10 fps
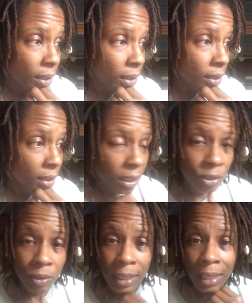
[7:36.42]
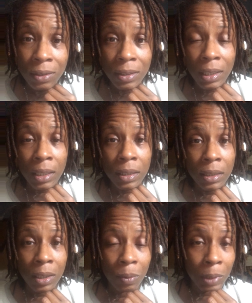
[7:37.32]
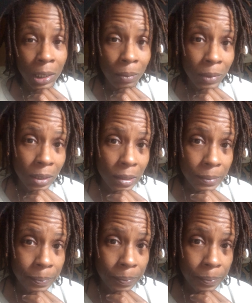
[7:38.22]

it's $100,000 of your money missing.